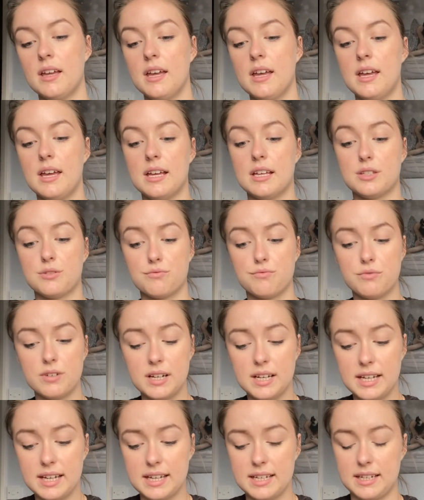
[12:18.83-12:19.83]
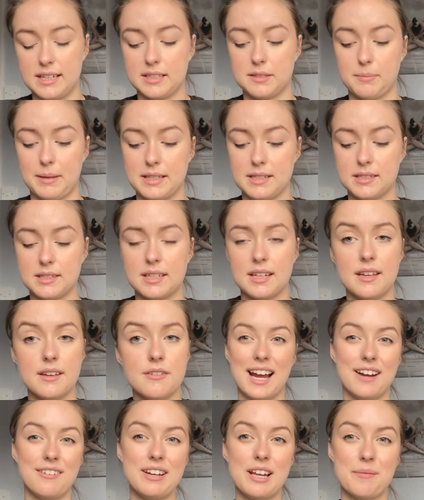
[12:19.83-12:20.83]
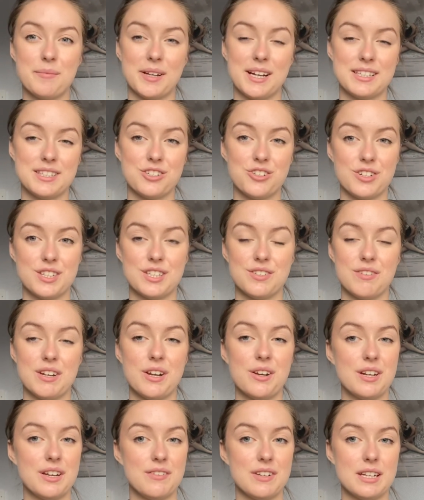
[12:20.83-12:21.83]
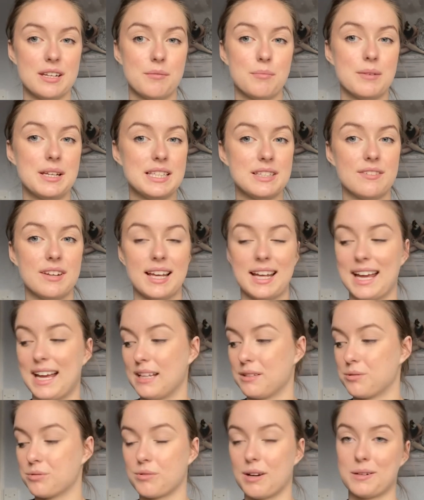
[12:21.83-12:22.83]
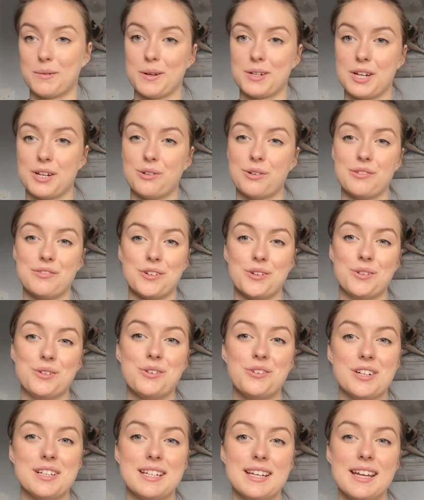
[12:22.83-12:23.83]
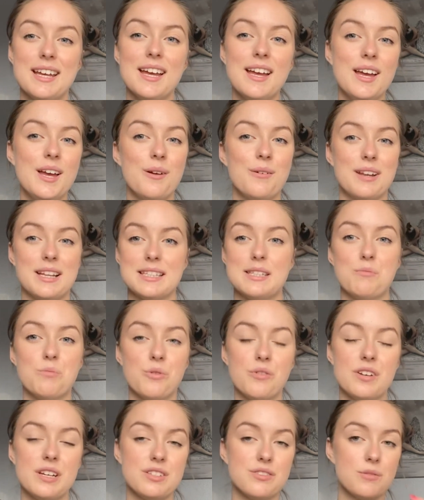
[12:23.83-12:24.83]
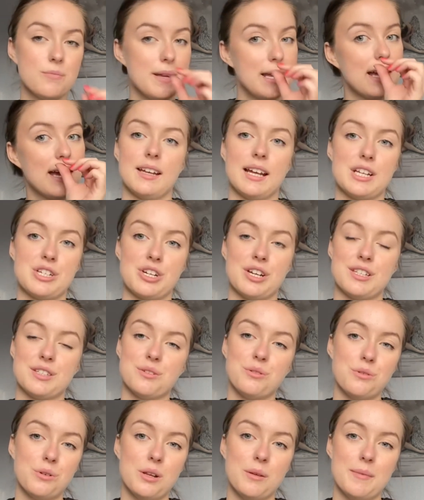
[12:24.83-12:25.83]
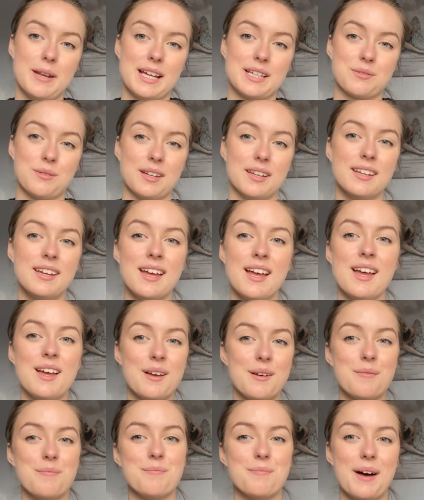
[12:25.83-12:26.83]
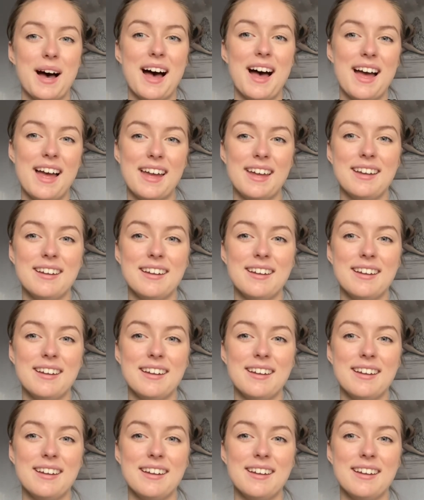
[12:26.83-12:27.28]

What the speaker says: It's really inexpensive. I really hope you guys enjoyed this video, and if you did, please like and subscribe to my channel if you're new around here and like to see more videos from me. I'll catch you guys all in the next one. Bye!